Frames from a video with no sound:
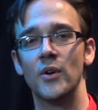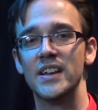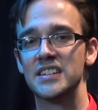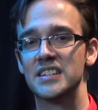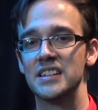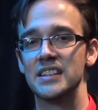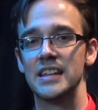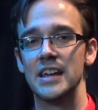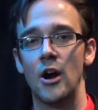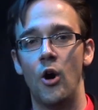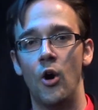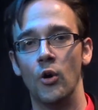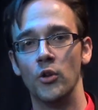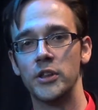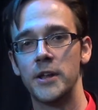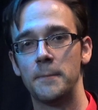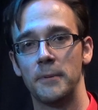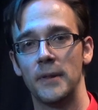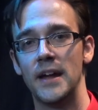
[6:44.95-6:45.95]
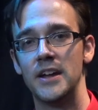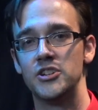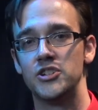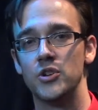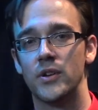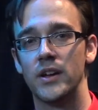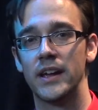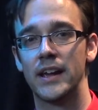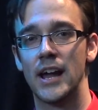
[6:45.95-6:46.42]
isn't the only
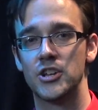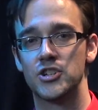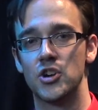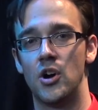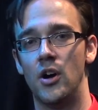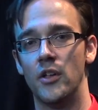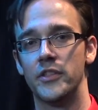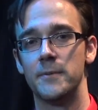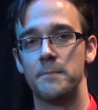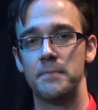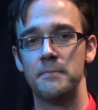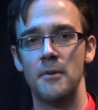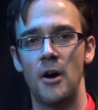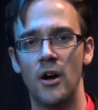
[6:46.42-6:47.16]
place you can catch all the,